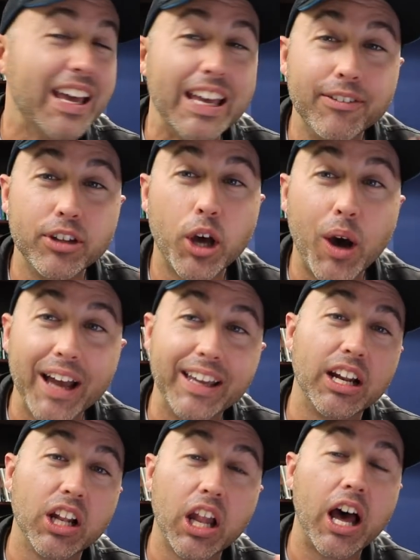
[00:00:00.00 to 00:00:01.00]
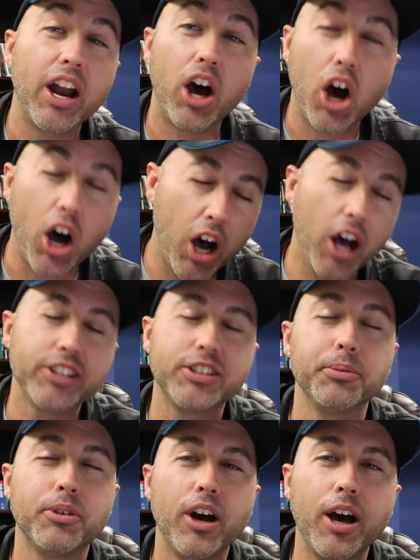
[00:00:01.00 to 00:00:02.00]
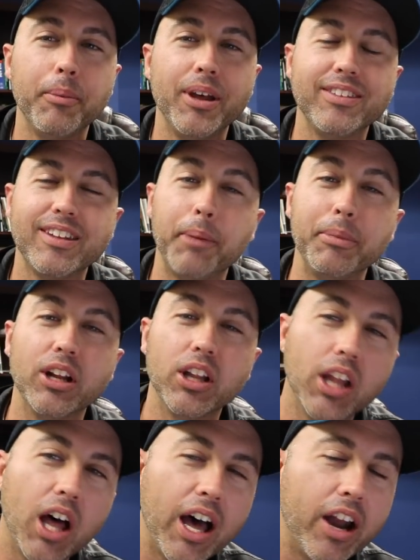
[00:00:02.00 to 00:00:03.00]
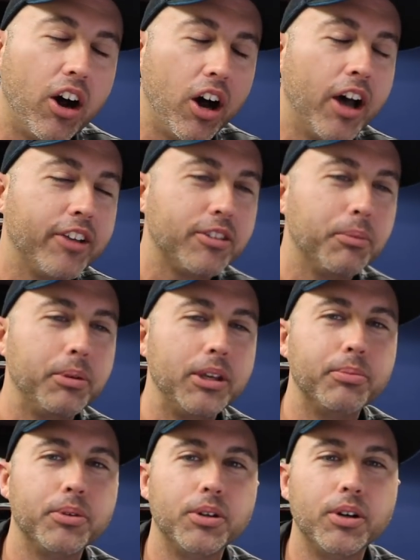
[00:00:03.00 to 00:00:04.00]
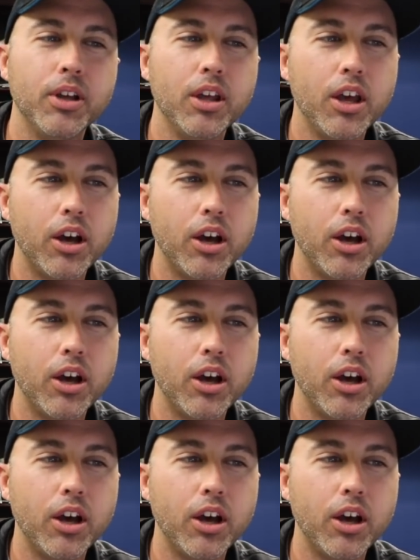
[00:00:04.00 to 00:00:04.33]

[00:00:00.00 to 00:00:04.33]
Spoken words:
Even though I get a lot of awesome comments and I meet a lot of awesome people,